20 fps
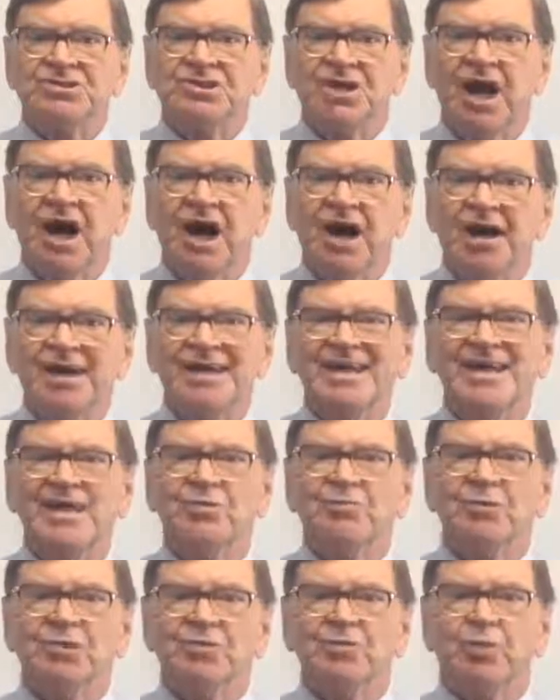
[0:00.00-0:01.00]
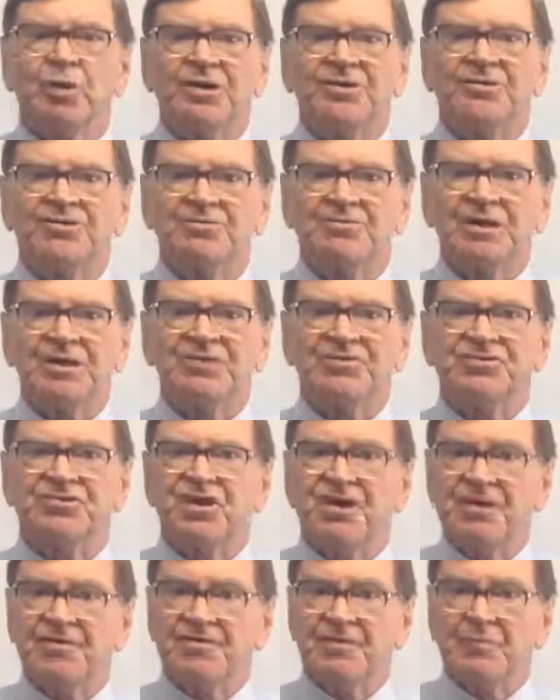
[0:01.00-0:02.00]
tie in with what has been
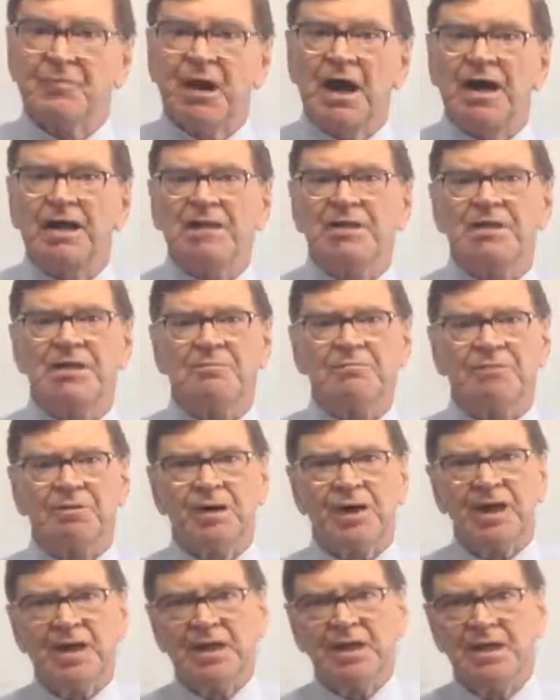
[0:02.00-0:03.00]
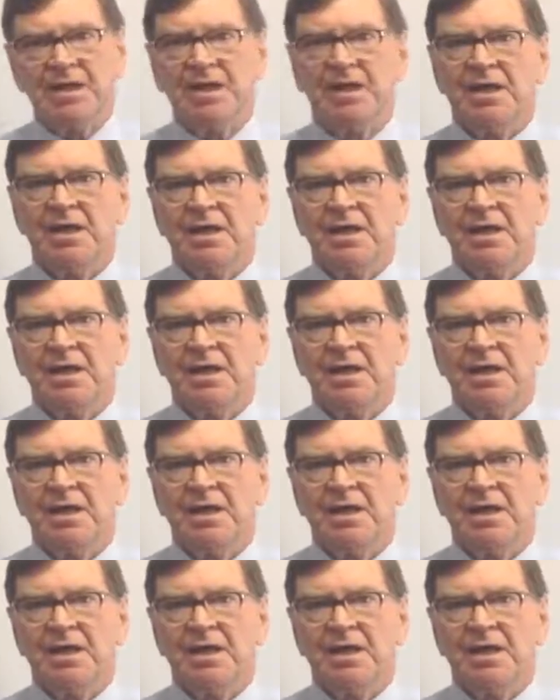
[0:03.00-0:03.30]
said in the marketing plan